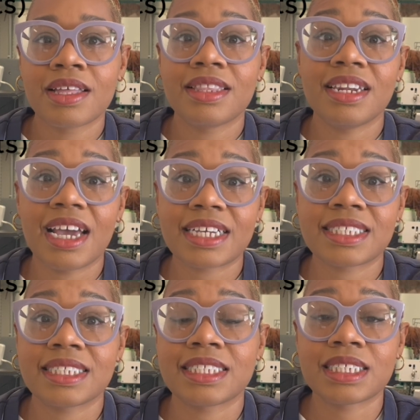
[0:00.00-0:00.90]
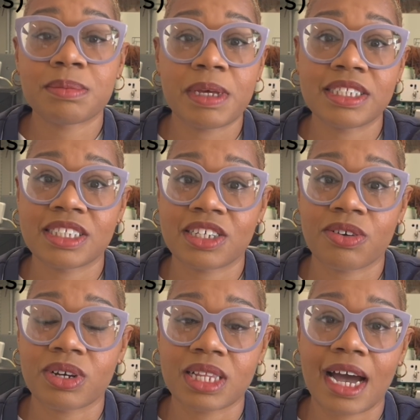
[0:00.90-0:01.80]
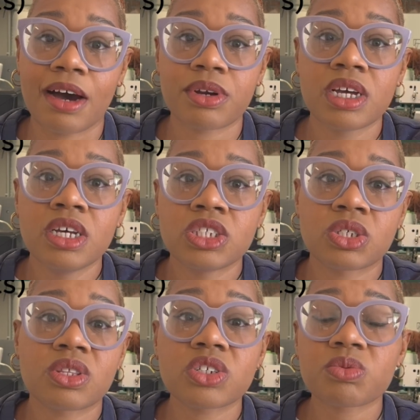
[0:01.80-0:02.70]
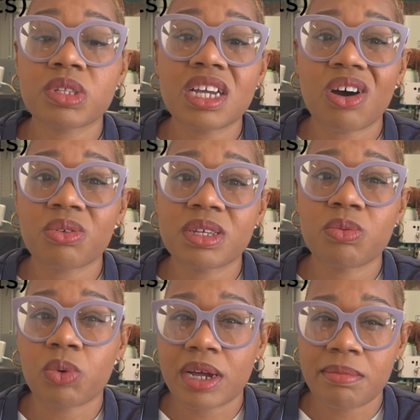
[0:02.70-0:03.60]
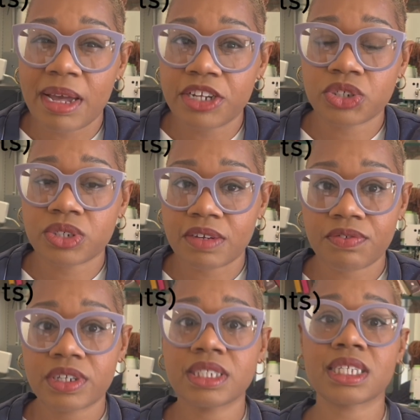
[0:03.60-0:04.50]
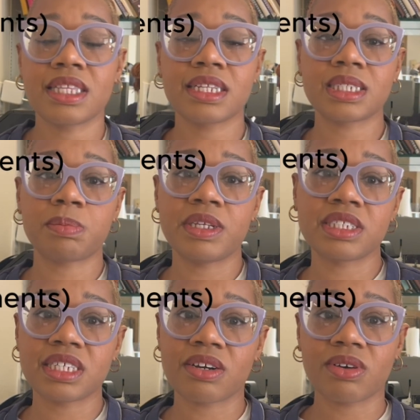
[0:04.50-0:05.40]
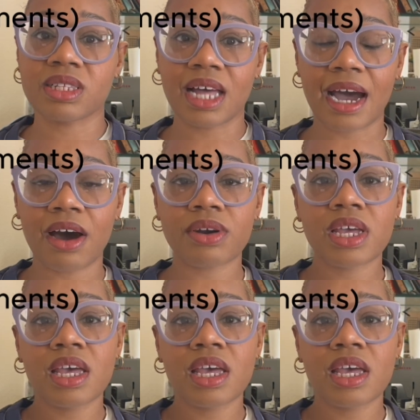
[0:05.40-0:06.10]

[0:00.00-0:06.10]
The next is the spins that are allowed. So there's really only one major difference in the spins that are allowed